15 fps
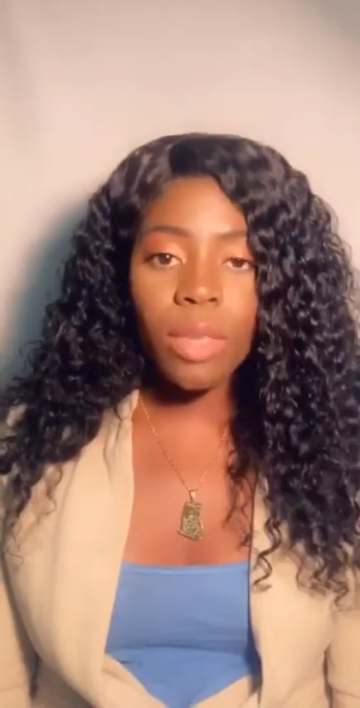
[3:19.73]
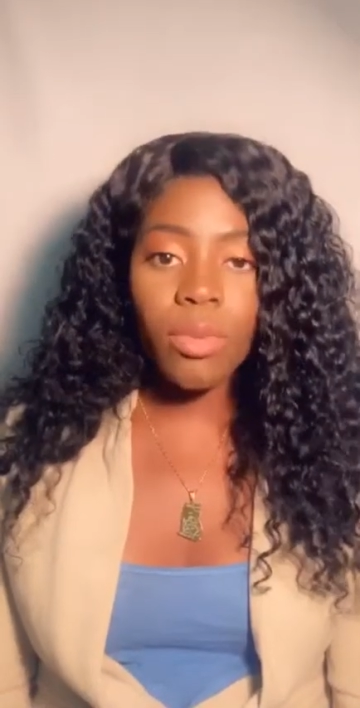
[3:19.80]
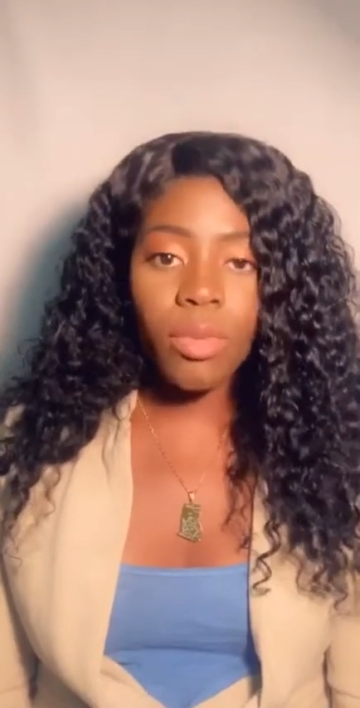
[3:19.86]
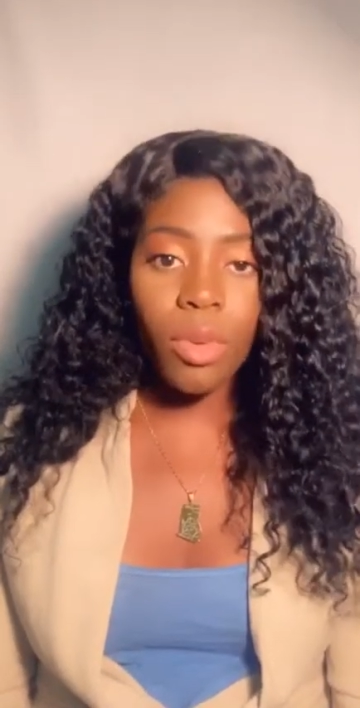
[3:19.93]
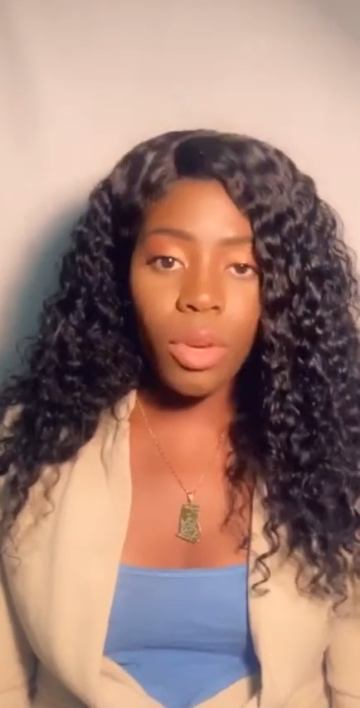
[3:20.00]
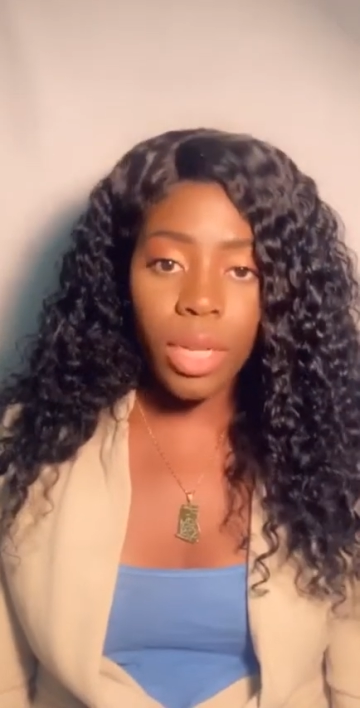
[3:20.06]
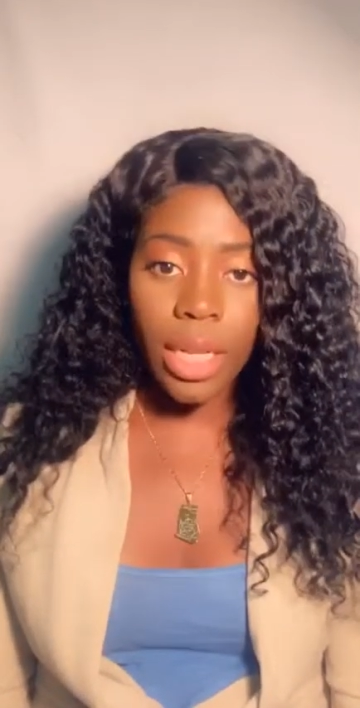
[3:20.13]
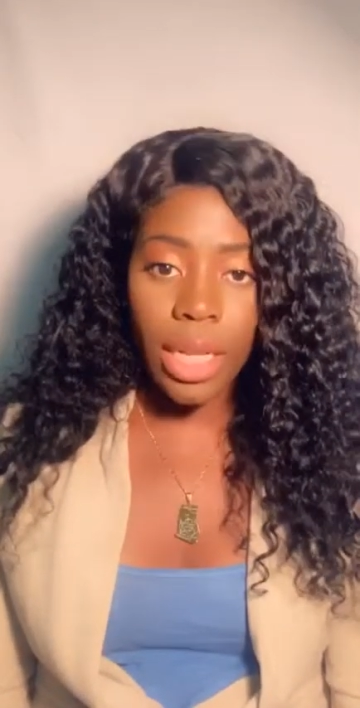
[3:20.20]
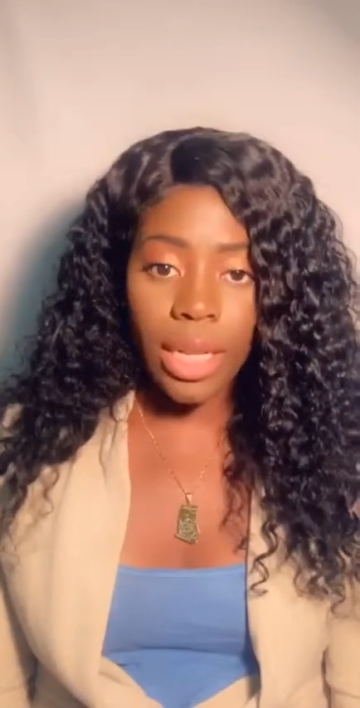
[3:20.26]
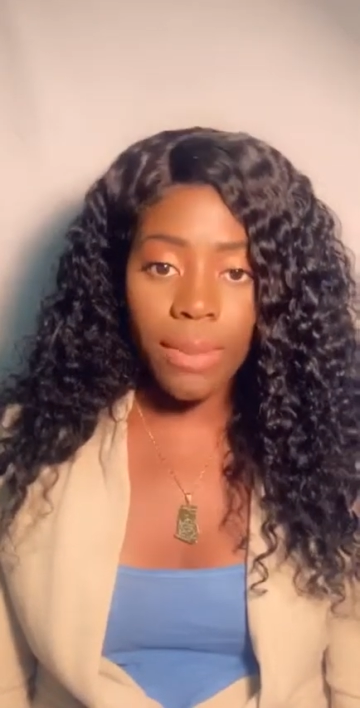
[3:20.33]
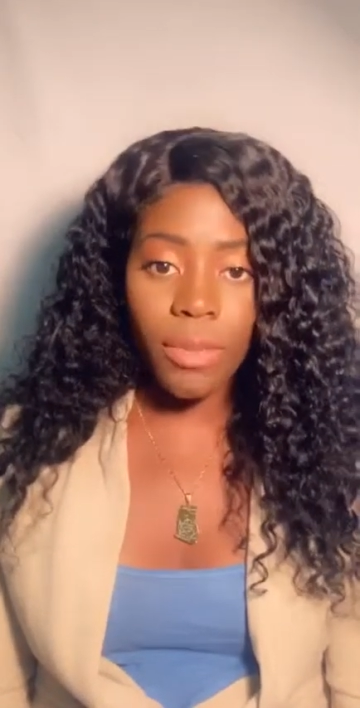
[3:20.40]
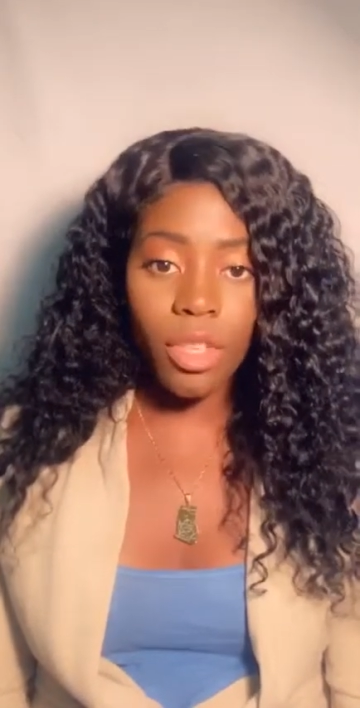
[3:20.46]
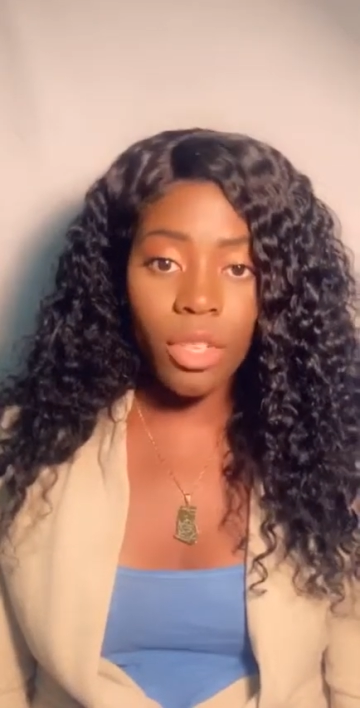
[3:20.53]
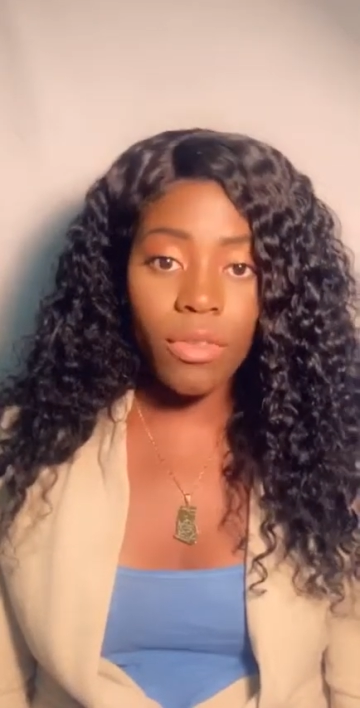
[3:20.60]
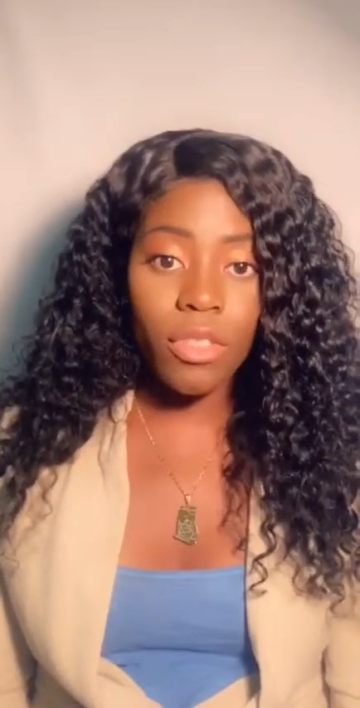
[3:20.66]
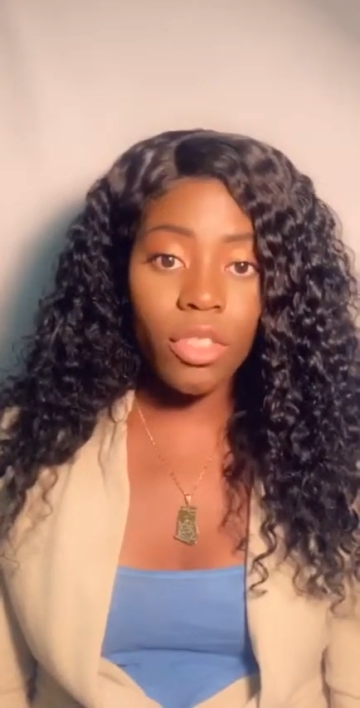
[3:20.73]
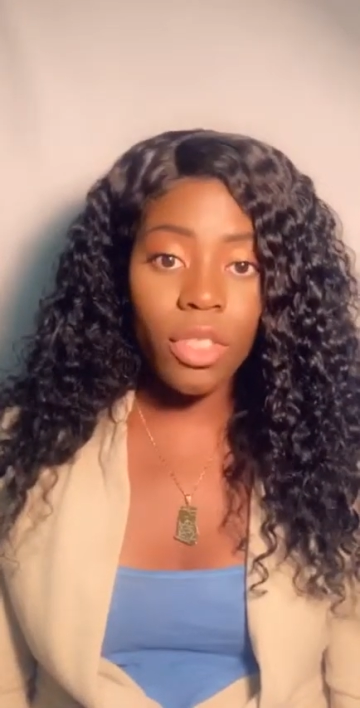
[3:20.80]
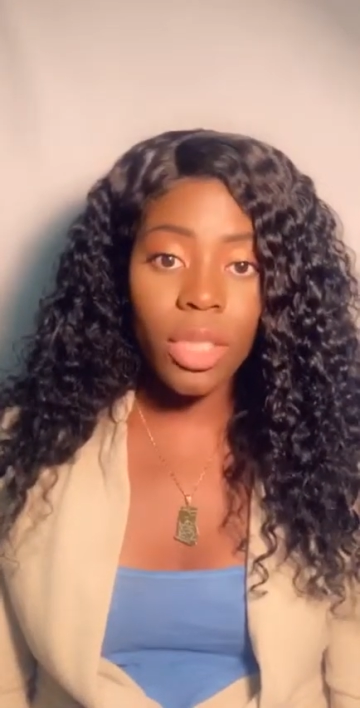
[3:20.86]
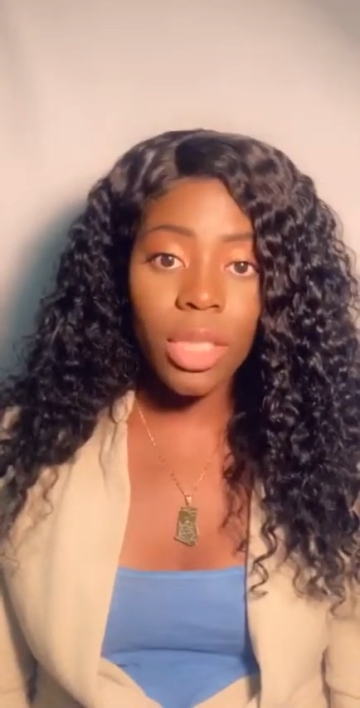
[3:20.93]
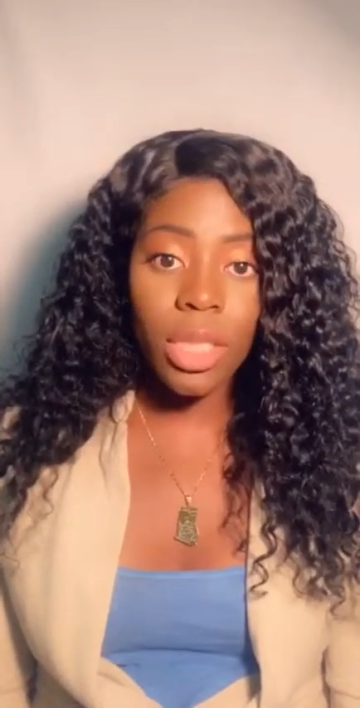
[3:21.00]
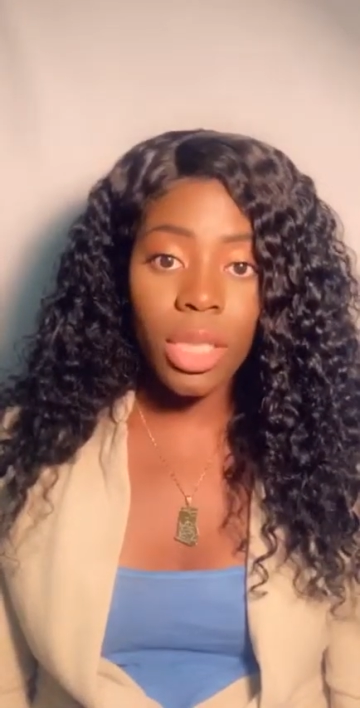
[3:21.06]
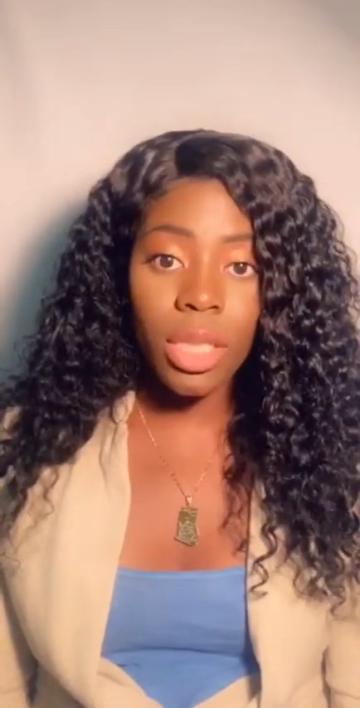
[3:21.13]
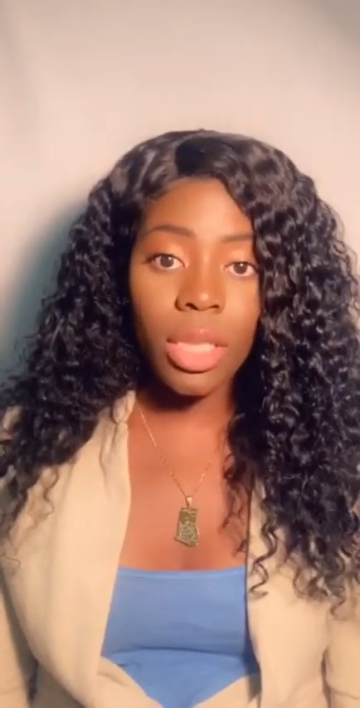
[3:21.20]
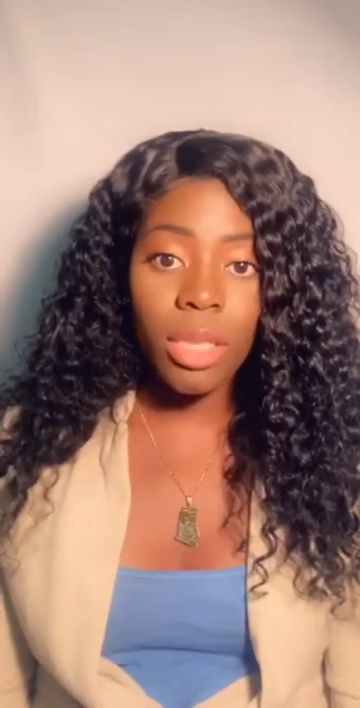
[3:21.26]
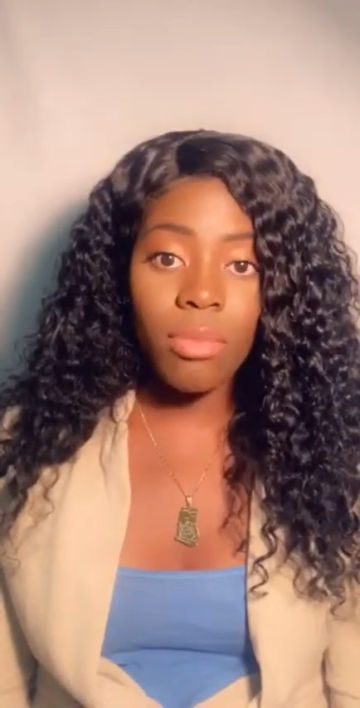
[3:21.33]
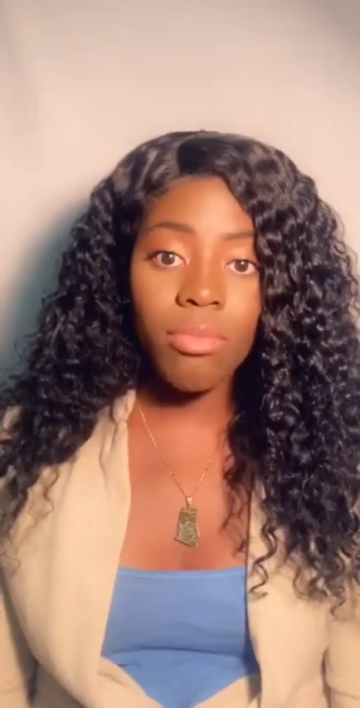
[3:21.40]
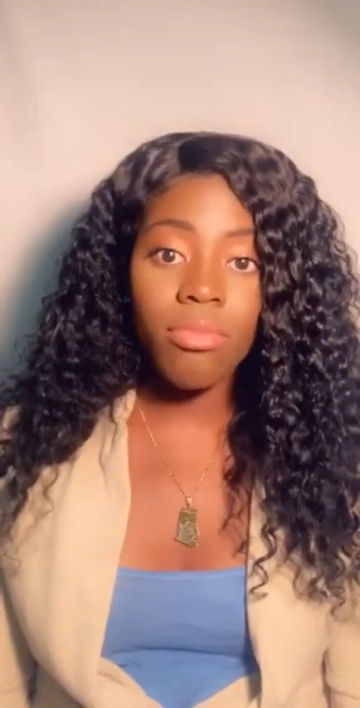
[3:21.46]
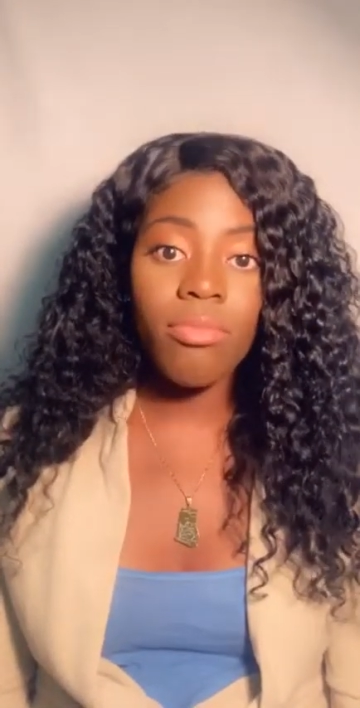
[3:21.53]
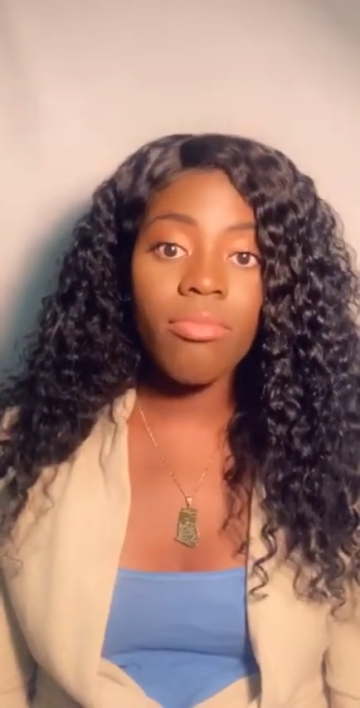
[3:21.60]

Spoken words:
in Florida A&M University